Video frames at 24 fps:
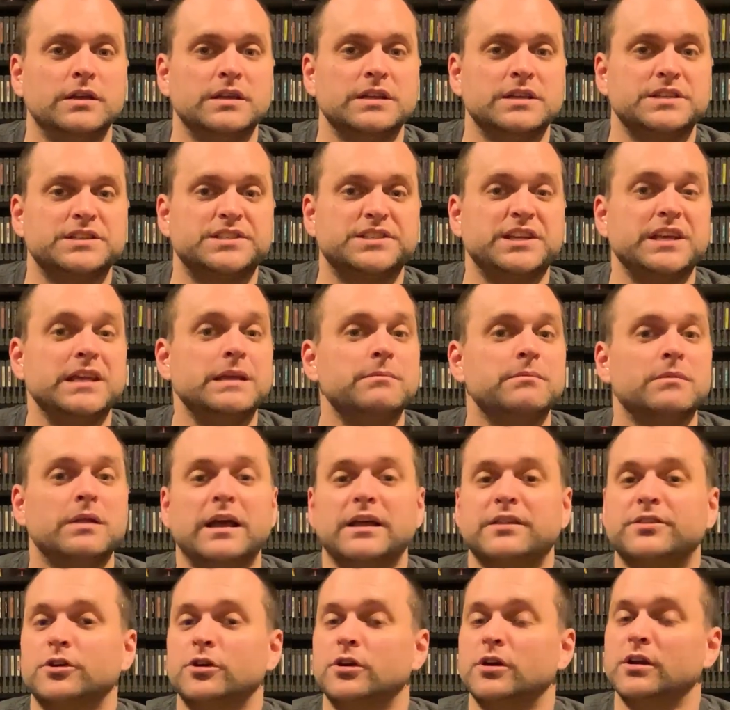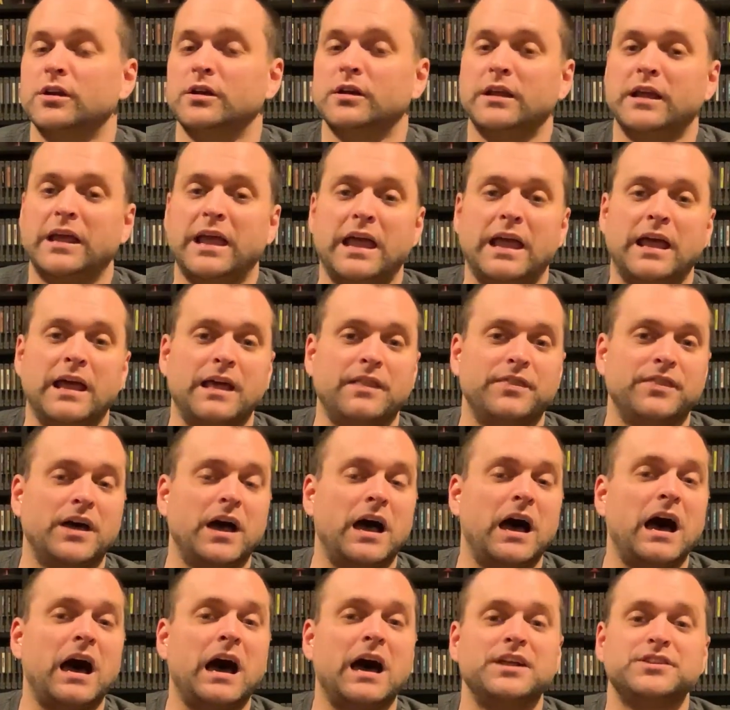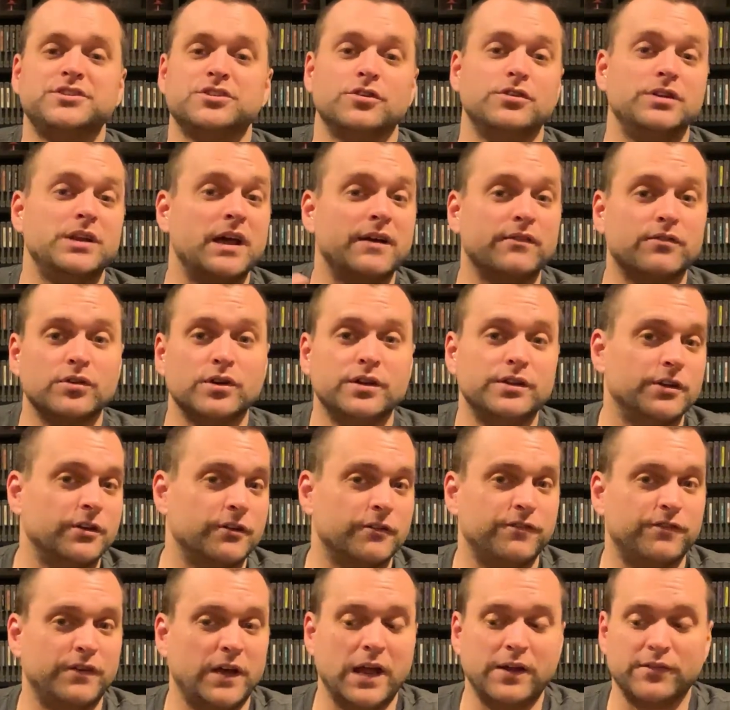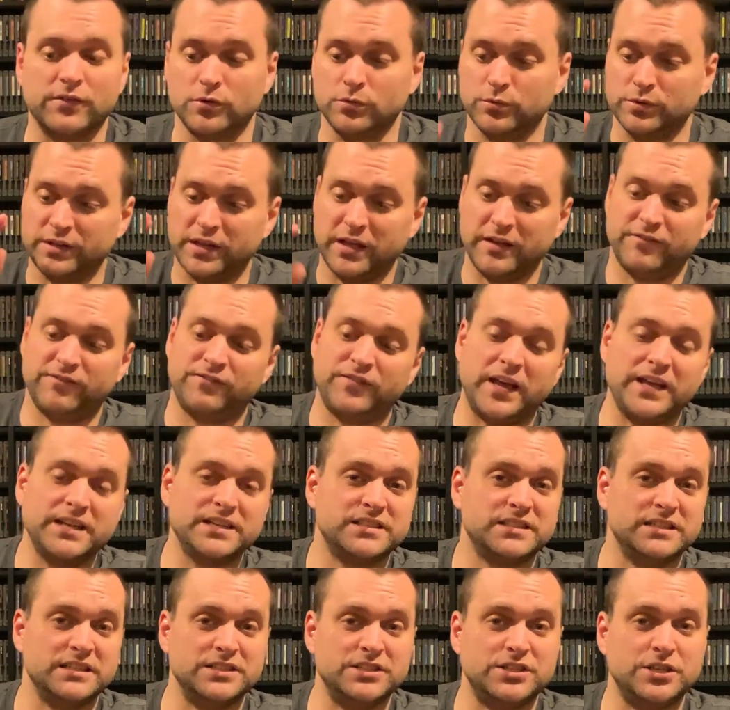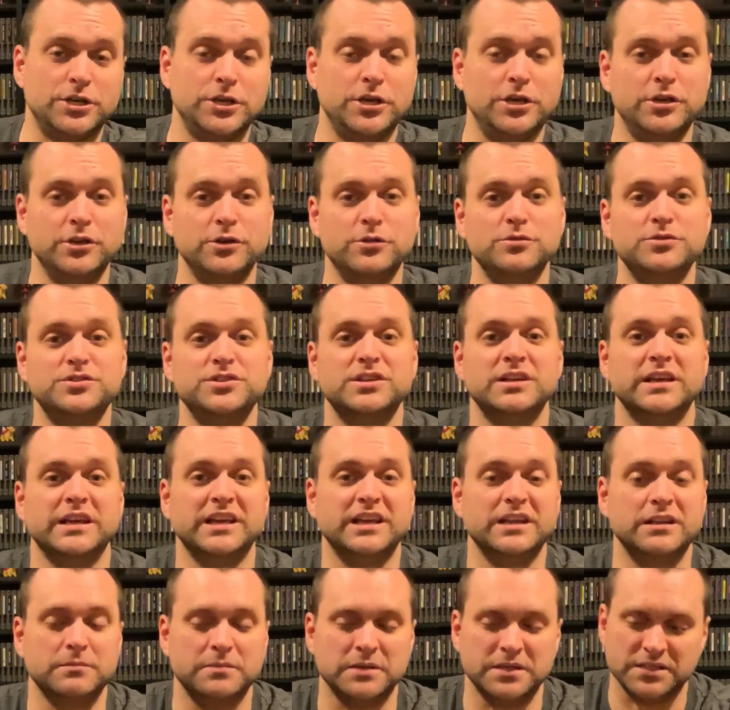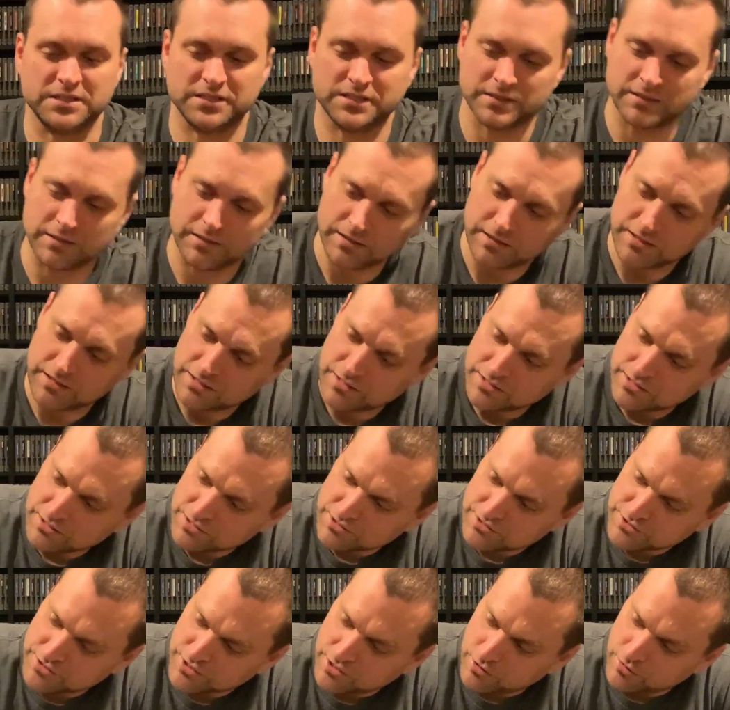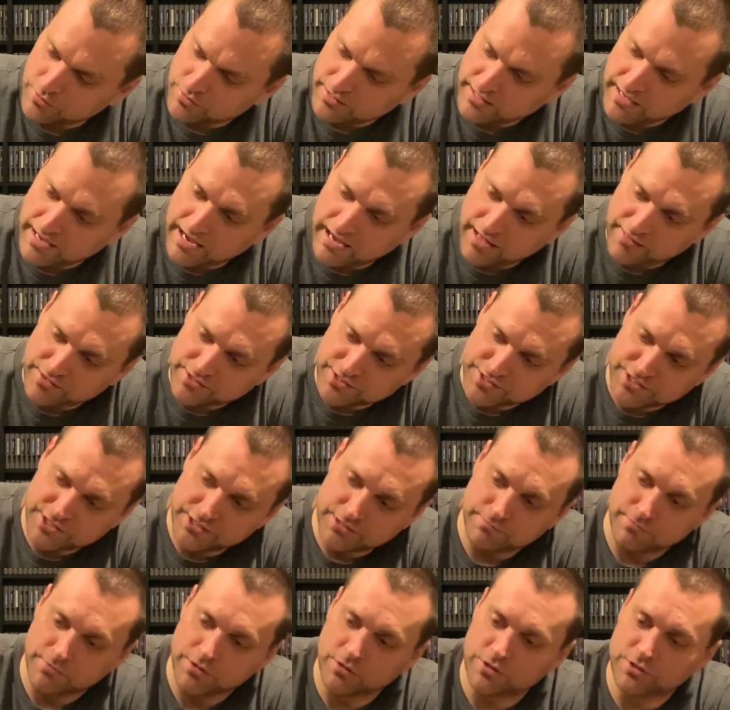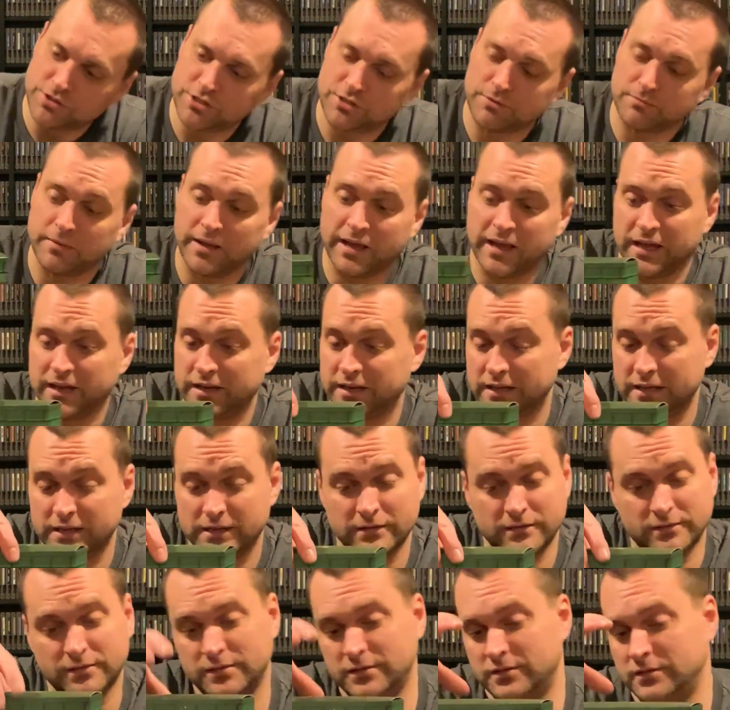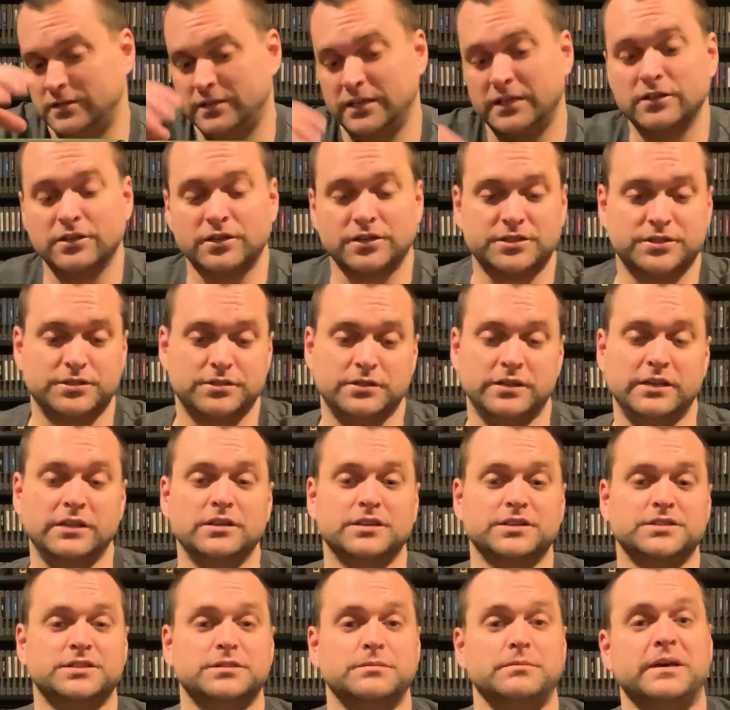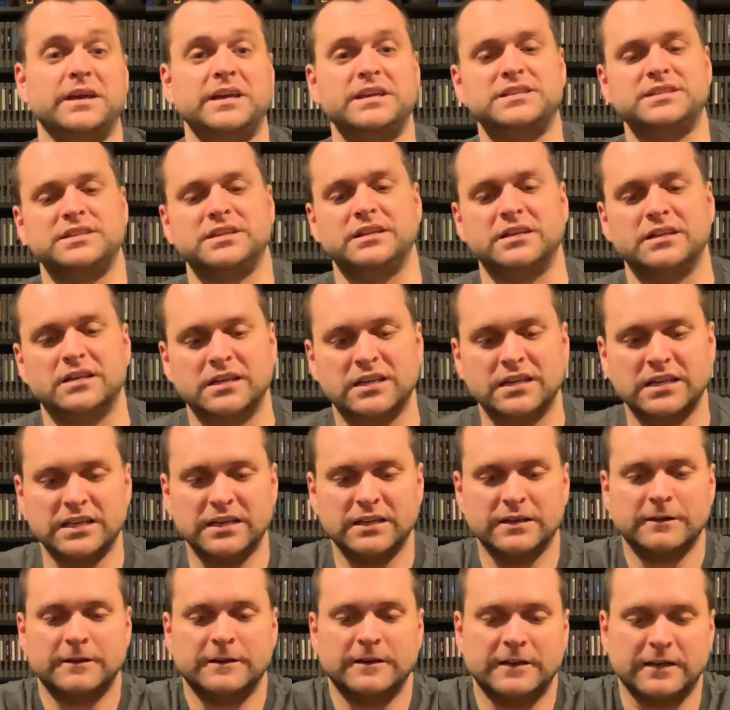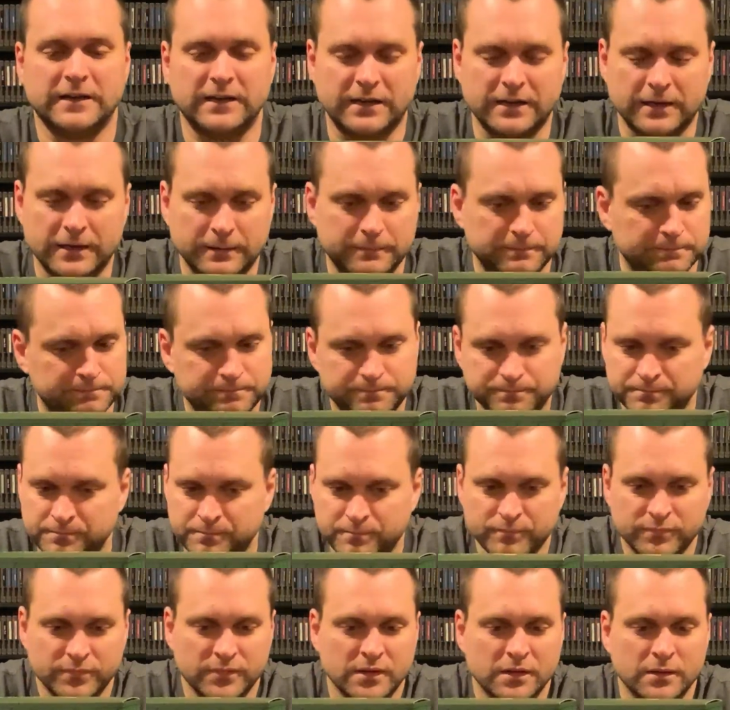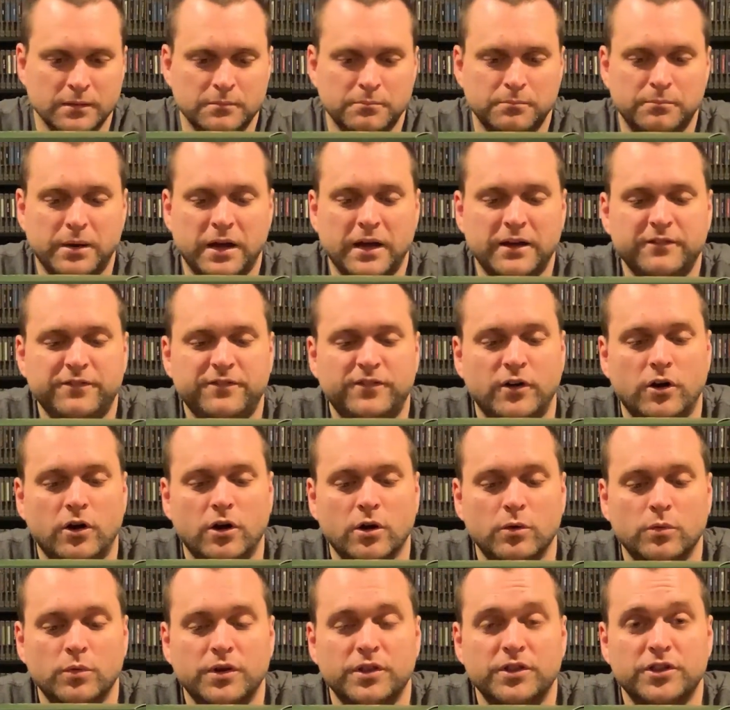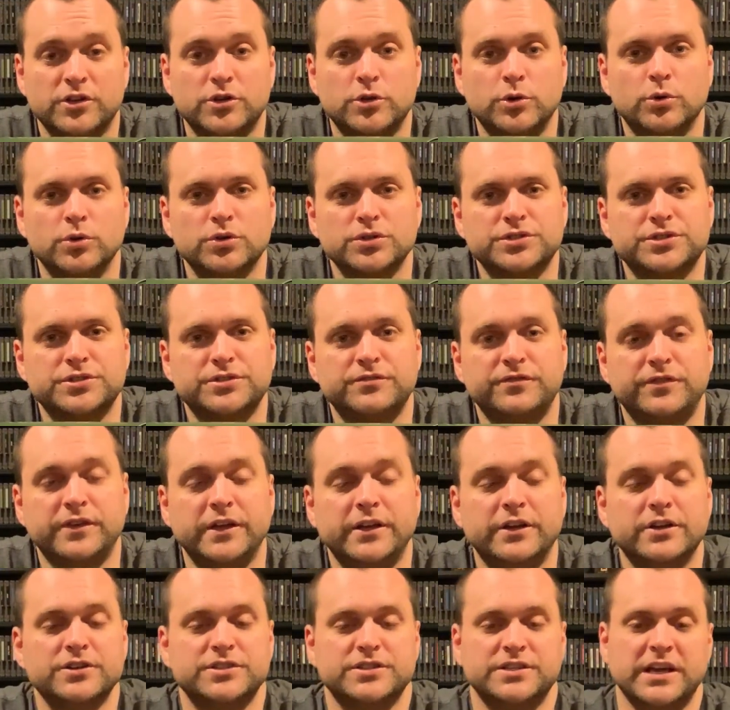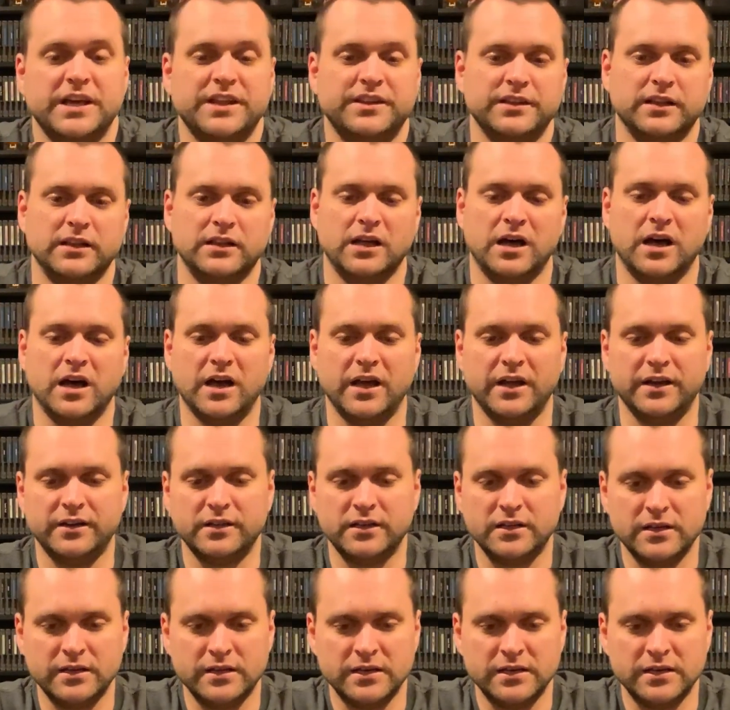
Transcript: seem like the odds are never in their favor when they face these huge enemies. So yeah, this is Mutagen Man, and he looks amazing. By far one of the coolest figures yet in the line.